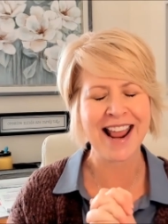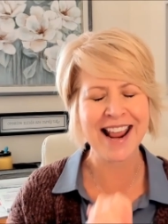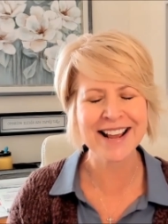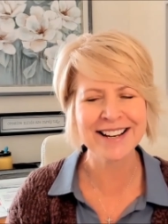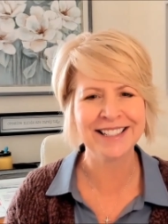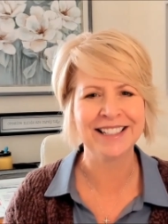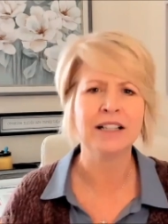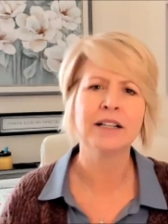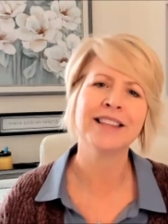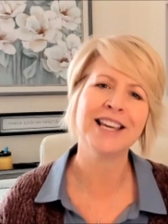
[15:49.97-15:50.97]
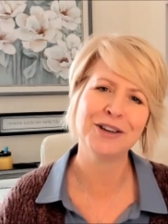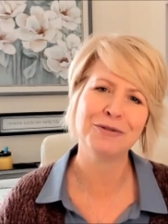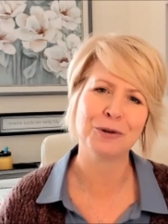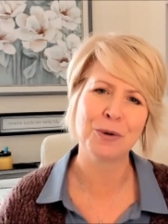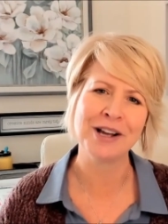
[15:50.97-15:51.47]
And thank you
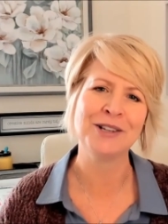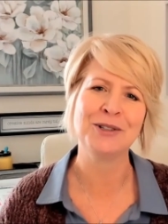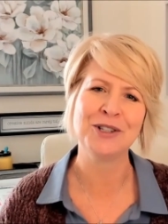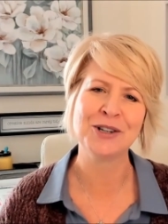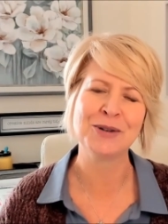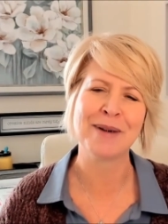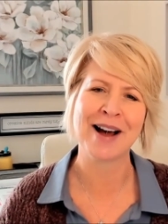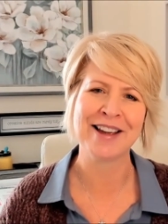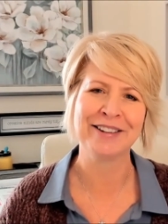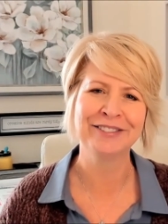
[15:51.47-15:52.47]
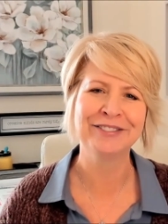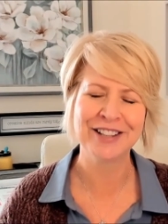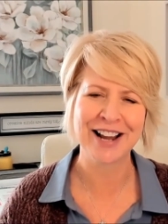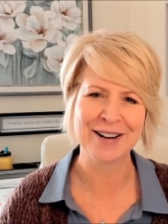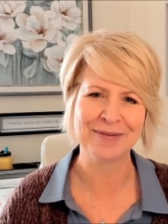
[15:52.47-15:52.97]
for what you do. Bye for
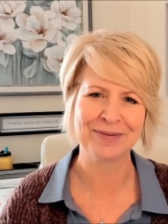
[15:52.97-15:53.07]
now.